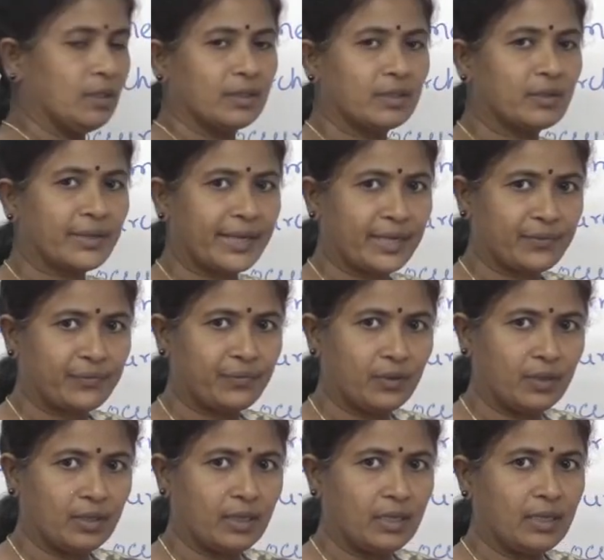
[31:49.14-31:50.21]

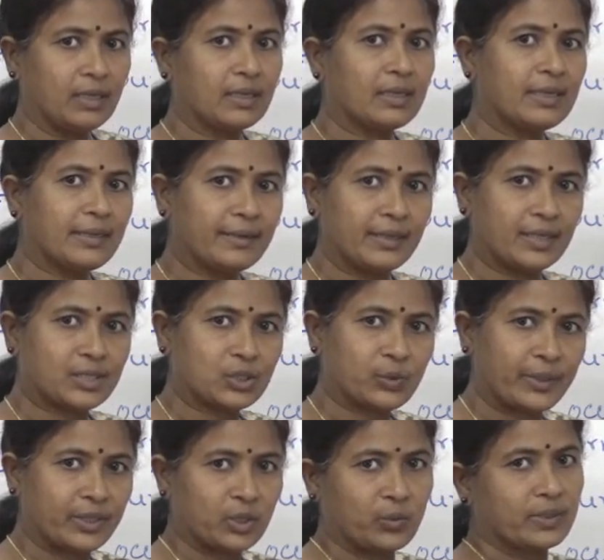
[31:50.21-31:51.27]
Grateful. Gar is
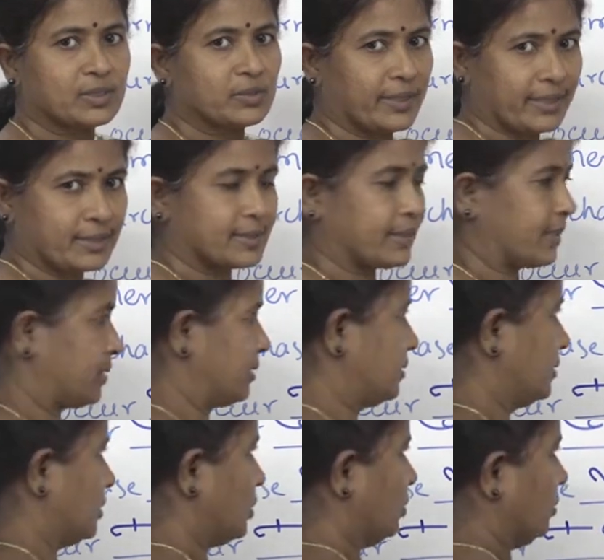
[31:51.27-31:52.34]
going towards right side.
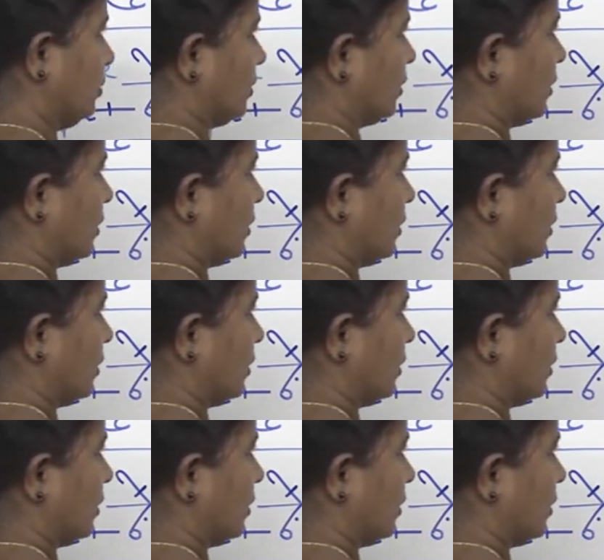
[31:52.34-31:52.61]
So,